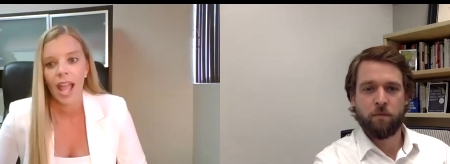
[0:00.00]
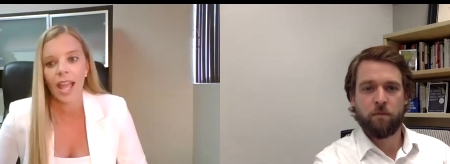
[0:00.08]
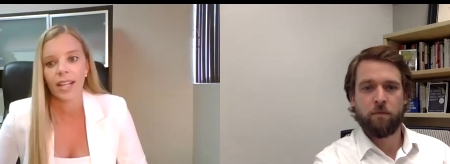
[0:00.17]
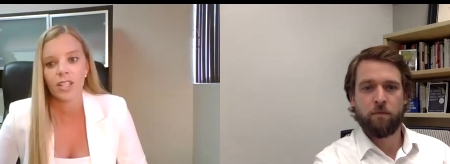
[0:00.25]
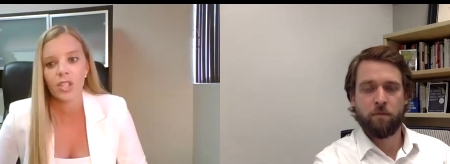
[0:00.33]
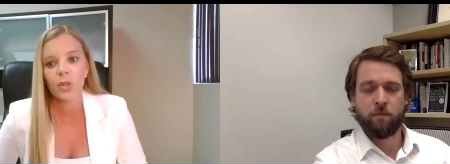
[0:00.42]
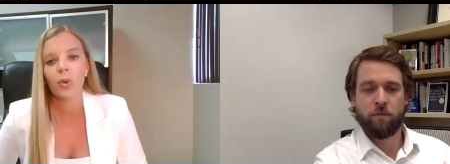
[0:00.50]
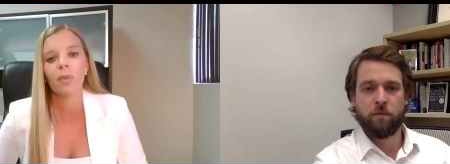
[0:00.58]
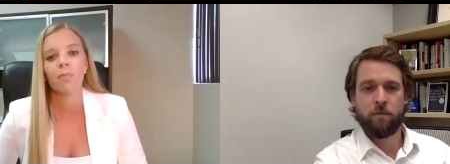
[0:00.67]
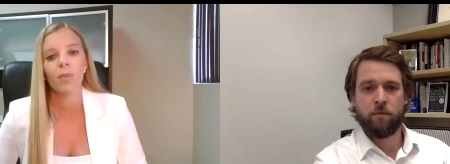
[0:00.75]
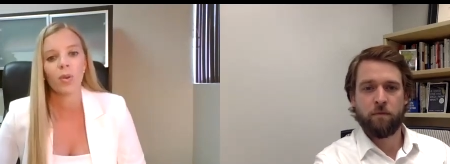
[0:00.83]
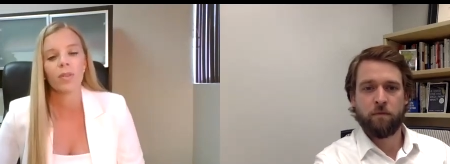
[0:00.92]
Speaker 1: And I do
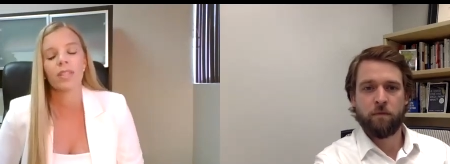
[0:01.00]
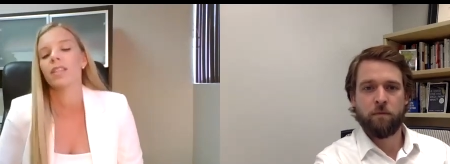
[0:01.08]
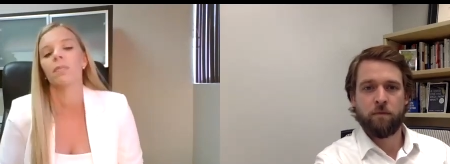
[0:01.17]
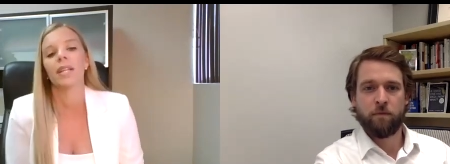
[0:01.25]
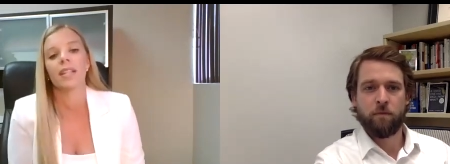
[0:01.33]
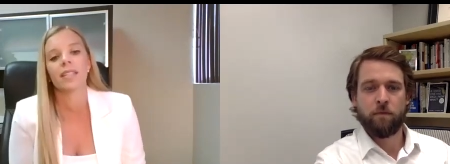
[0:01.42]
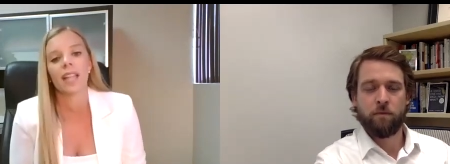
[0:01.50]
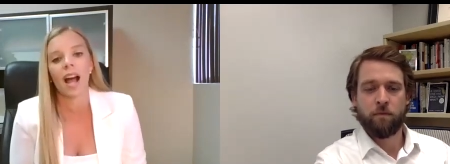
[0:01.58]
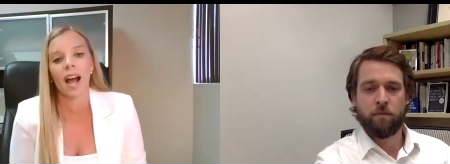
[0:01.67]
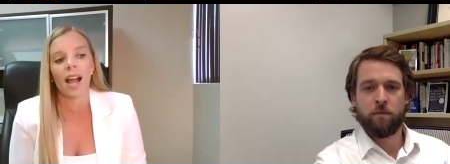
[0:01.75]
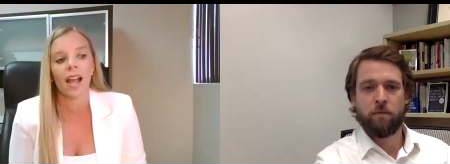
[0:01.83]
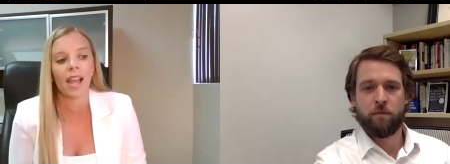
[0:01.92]
it mostly because
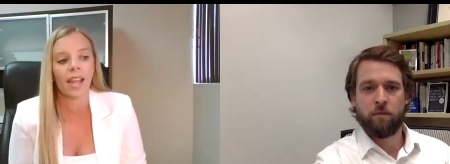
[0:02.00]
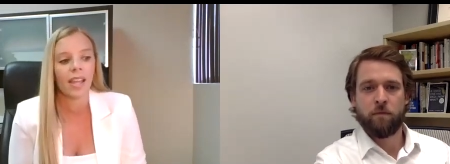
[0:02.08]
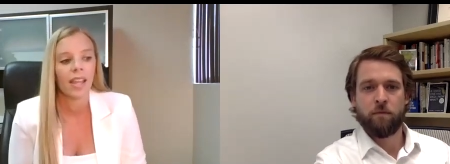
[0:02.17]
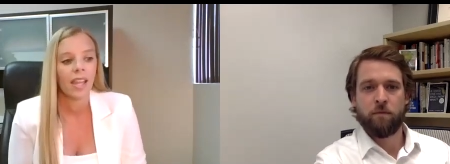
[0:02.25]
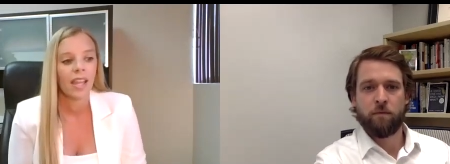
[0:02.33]
I